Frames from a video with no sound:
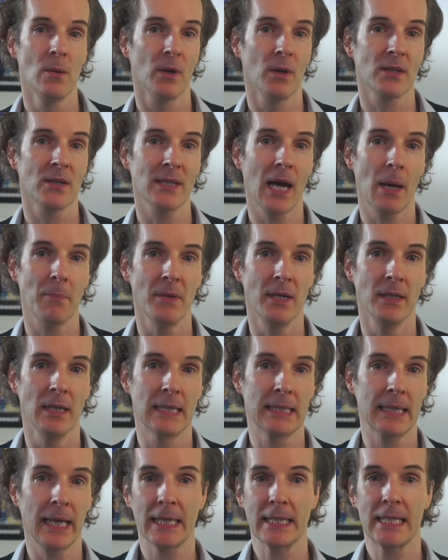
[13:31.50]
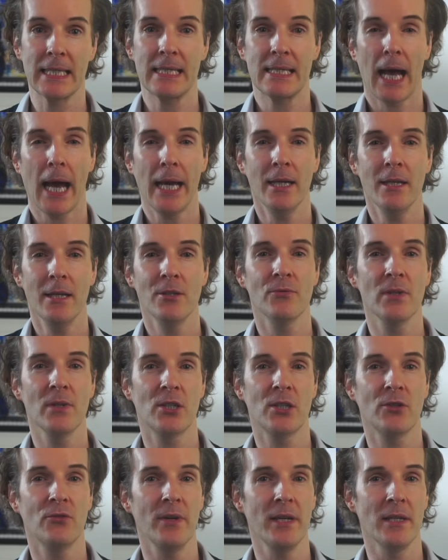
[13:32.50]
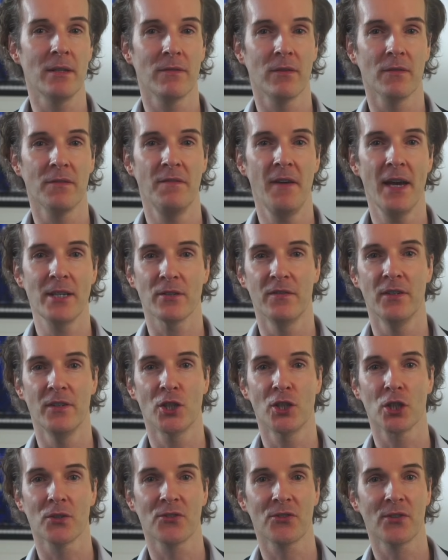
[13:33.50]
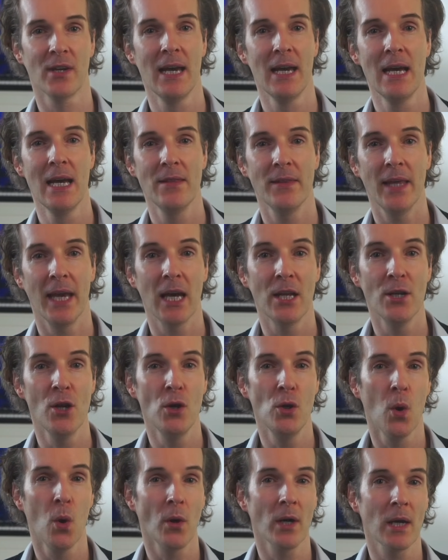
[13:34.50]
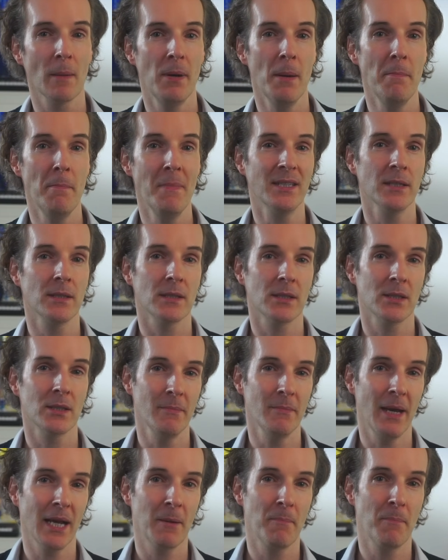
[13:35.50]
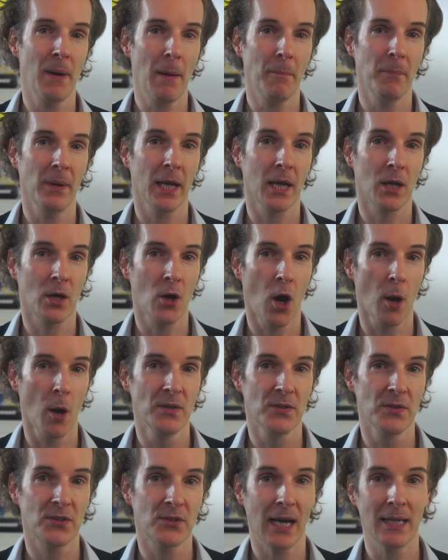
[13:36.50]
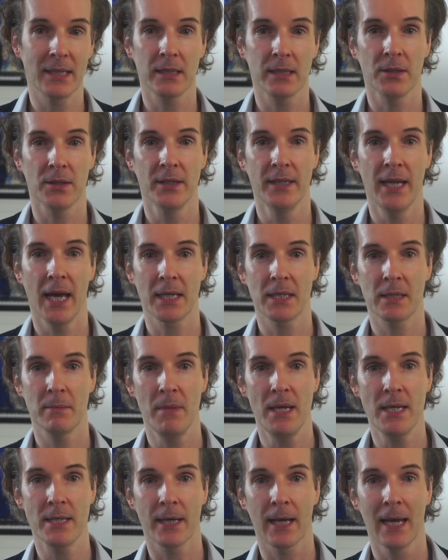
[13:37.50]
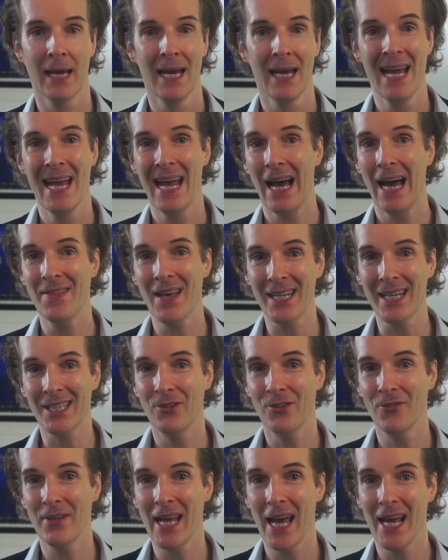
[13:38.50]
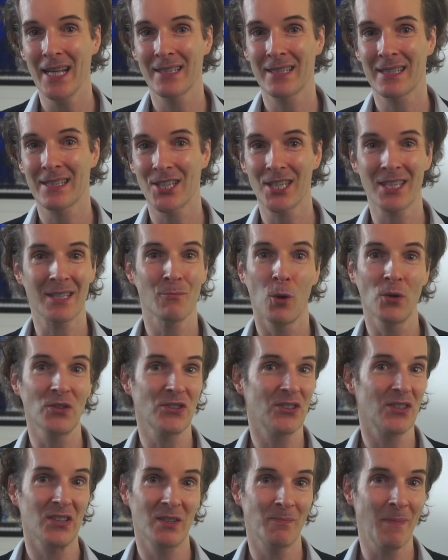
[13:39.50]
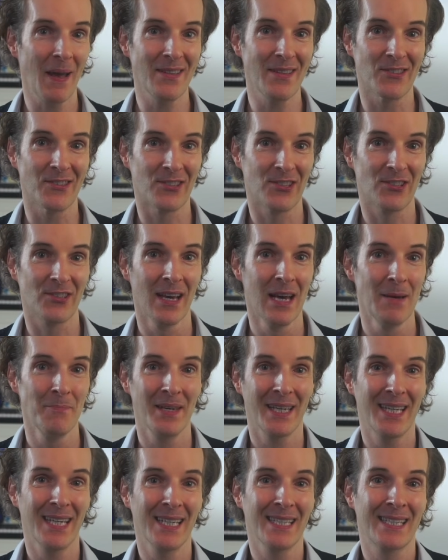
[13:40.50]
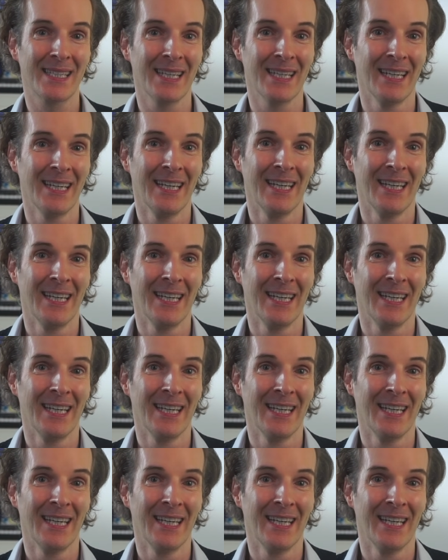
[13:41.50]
What does that mean? It's like a silent retreat for Fed officials. They are no longer permitted to make public comments until the next meeting. And that creates just more suspense because